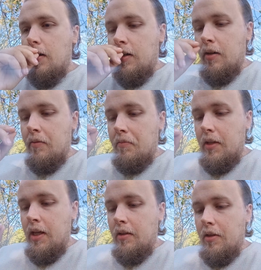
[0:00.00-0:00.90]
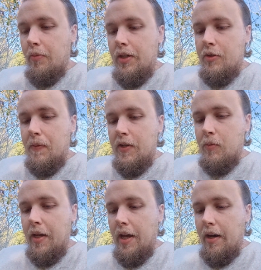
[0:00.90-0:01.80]
in the 3D space,
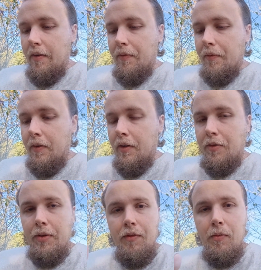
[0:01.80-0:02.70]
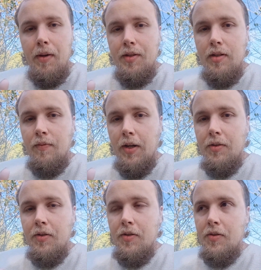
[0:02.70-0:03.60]
we have 3 different basis
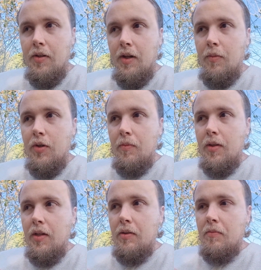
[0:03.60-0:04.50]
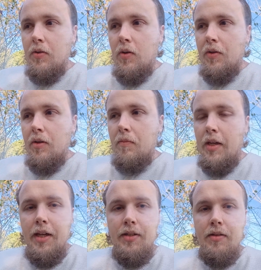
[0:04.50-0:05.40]
vectors. We normally call them
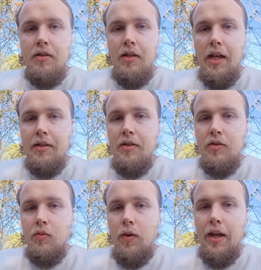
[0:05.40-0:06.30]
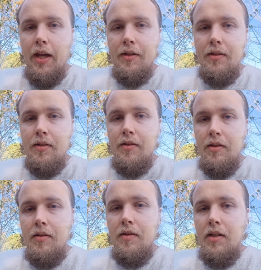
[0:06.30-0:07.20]
the x-axis, the y-axis,
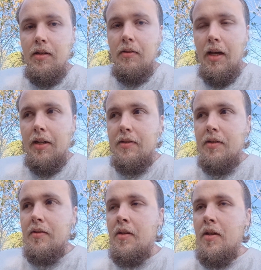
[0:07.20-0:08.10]
and the z-axis.